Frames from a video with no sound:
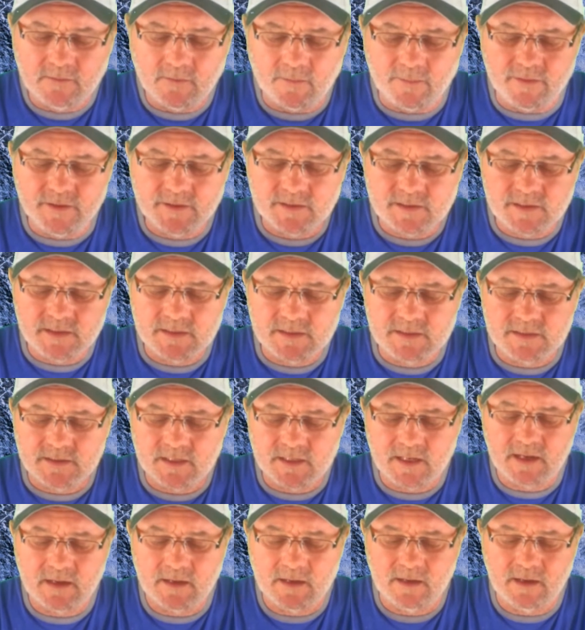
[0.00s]
This
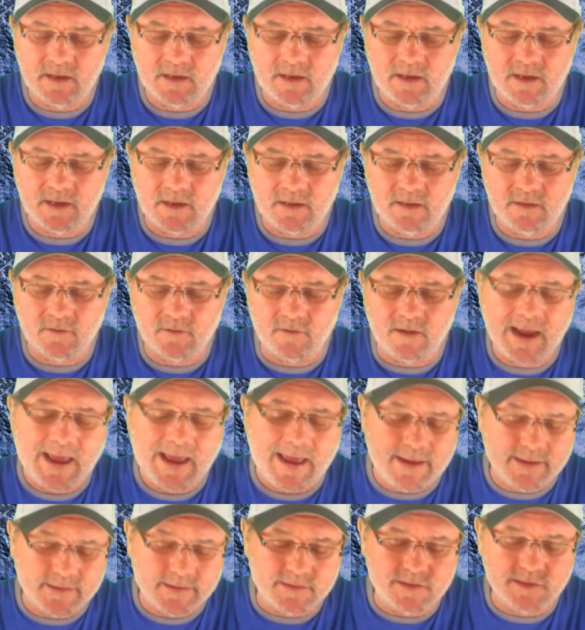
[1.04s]
is or
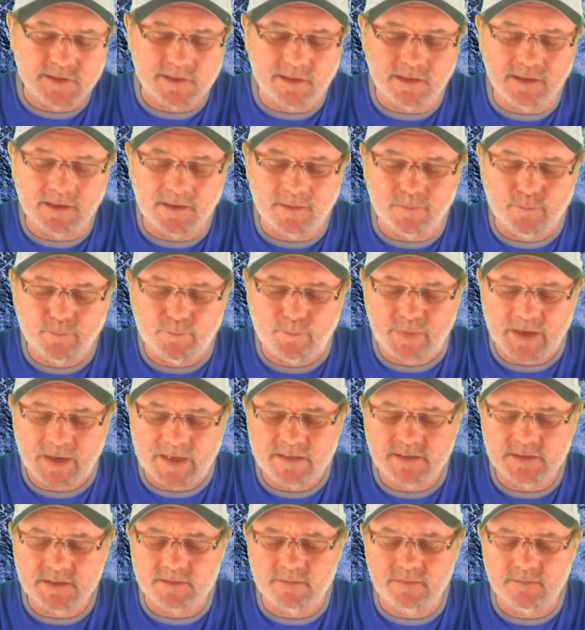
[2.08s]
has a
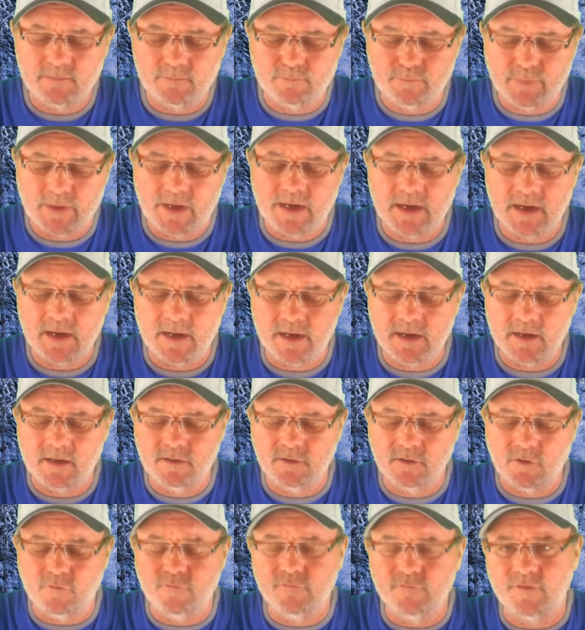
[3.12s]
best by
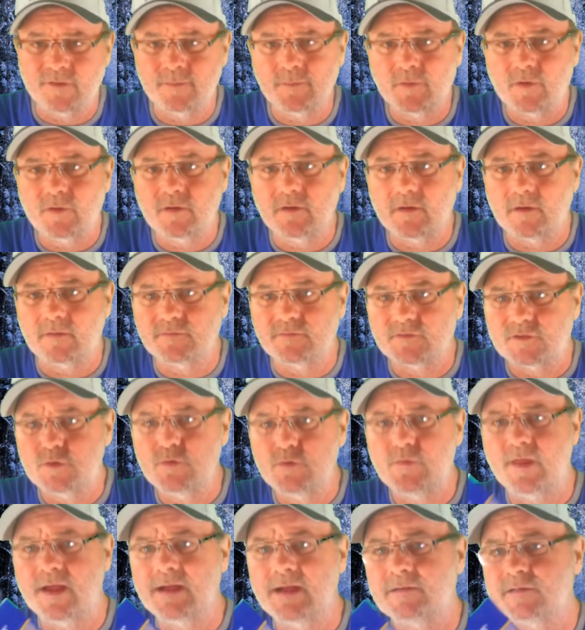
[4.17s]
November of
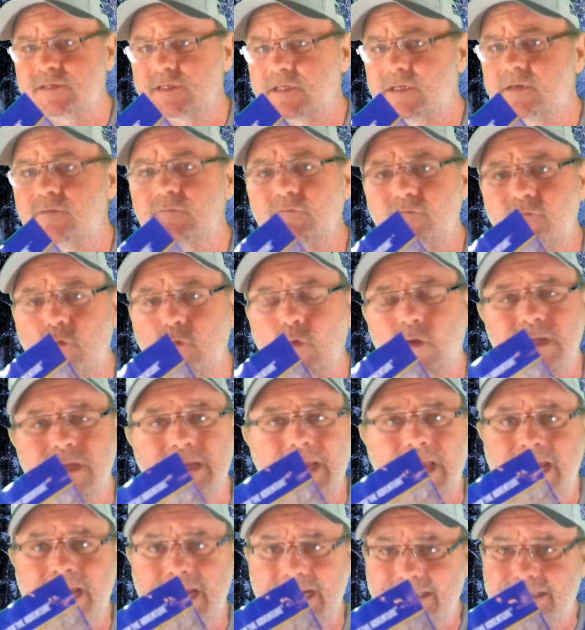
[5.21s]

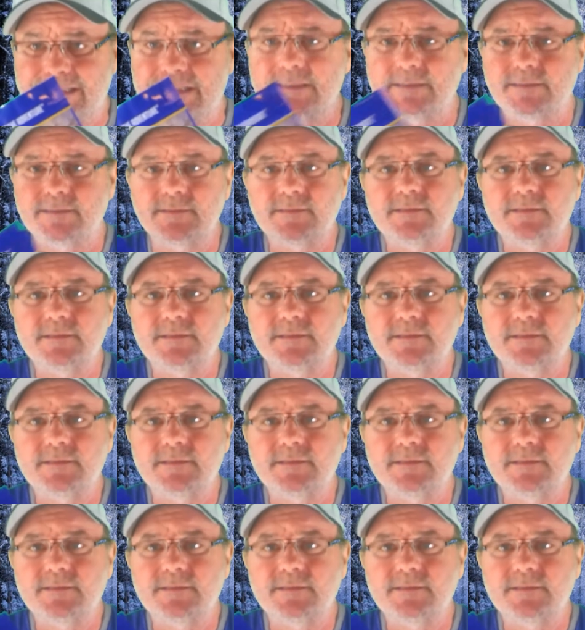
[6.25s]
2048.